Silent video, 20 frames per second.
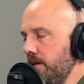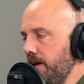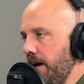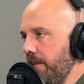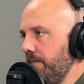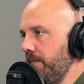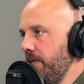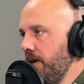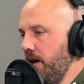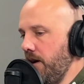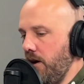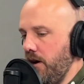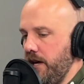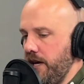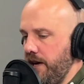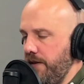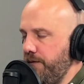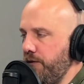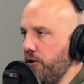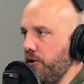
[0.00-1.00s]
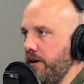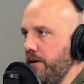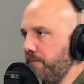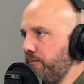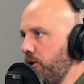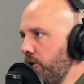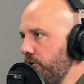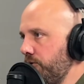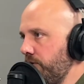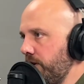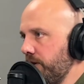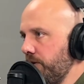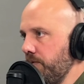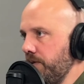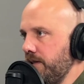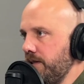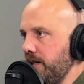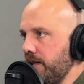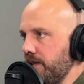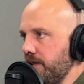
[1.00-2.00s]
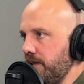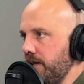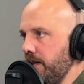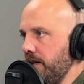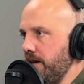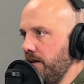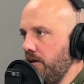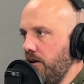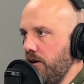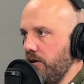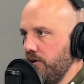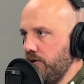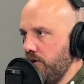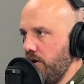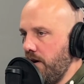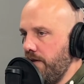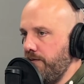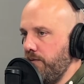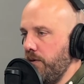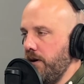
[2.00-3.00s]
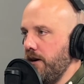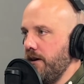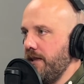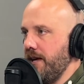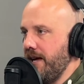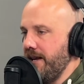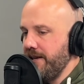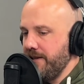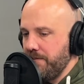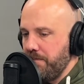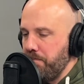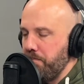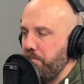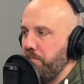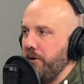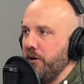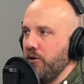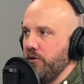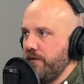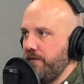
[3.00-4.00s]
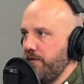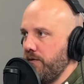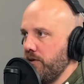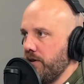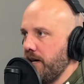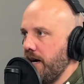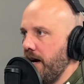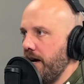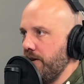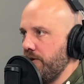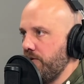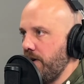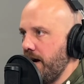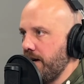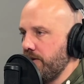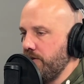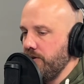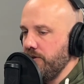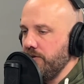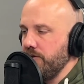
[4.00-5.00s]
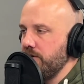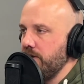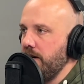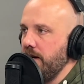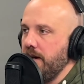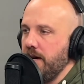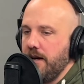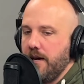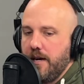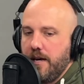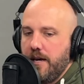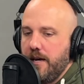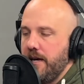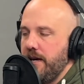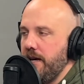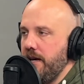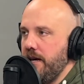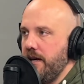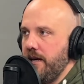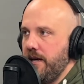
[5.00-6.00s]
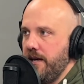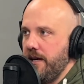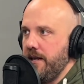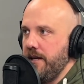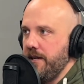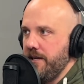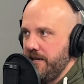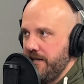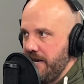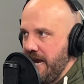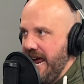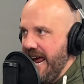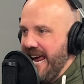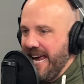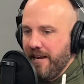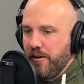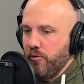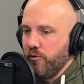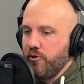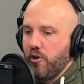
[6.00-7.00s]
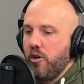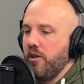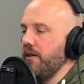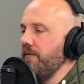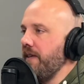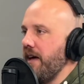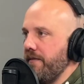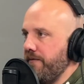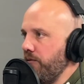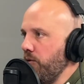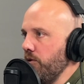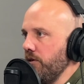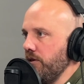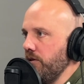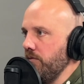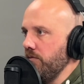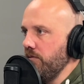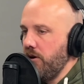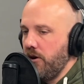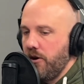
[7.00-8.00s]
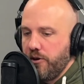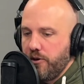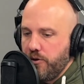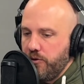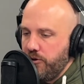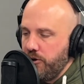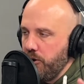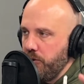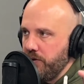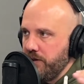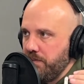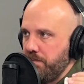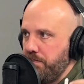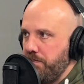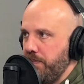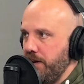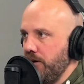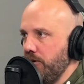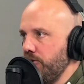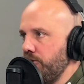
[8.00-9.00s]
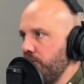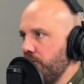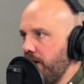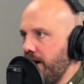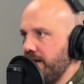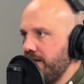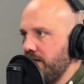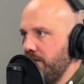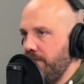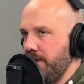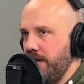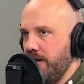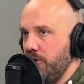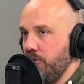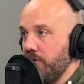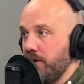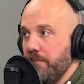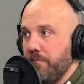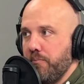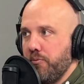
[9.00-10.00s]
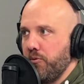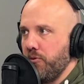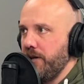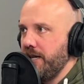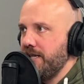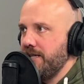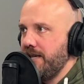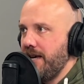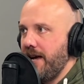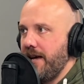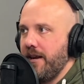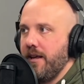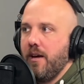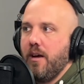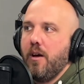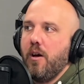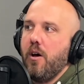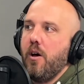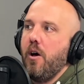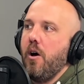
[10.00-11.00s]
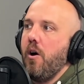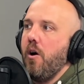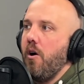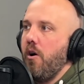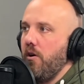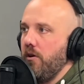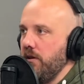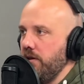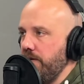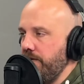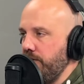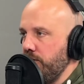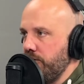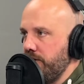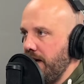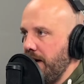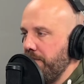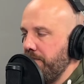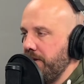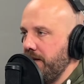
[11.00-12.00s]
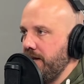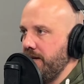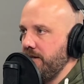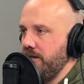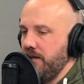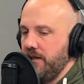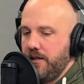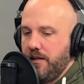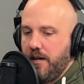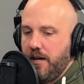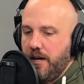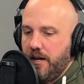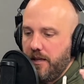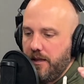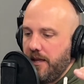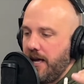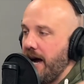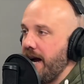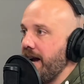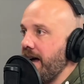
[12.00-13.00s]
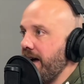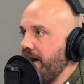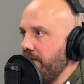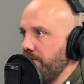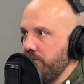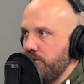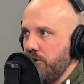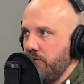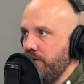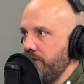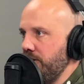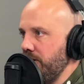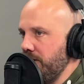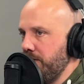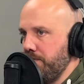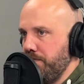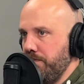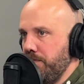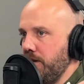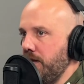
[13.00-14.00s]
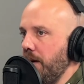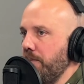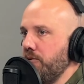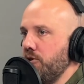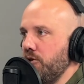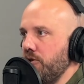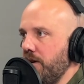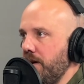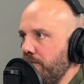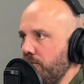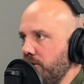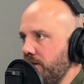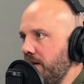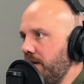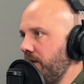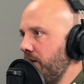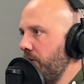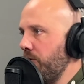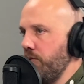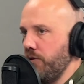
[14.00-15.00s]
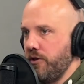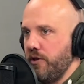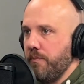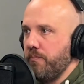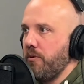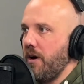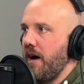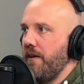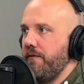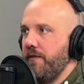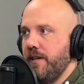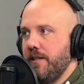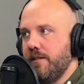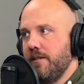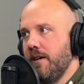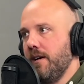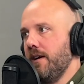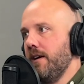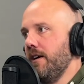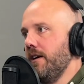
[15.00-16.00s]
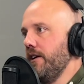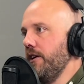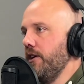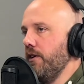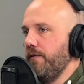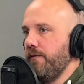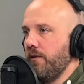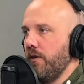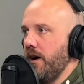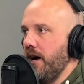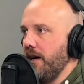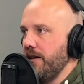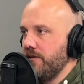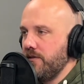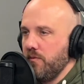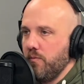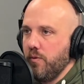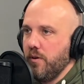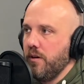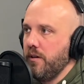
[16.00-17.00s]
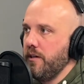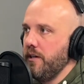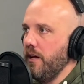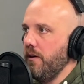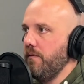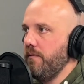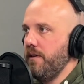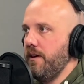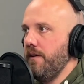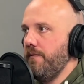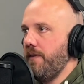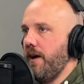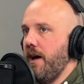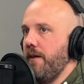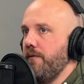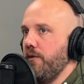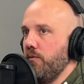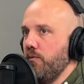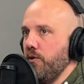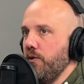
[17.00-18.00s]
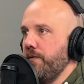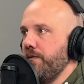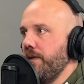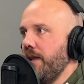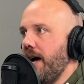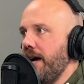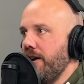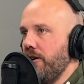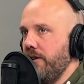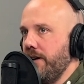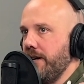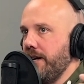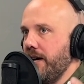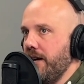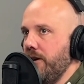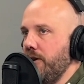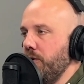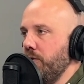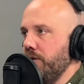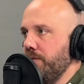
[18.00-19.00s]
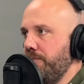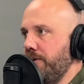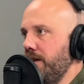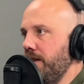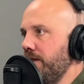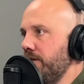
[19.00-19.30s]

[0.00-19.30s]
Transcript: Yep. If you're in ProStruct 360, our software that is built for contractors, it handles all of that for you. All you do is build your estimate. You can preset all of your template line items. So it just dumps your numbers in there with your profits. For us, if I have a roof line, all I got to do is put in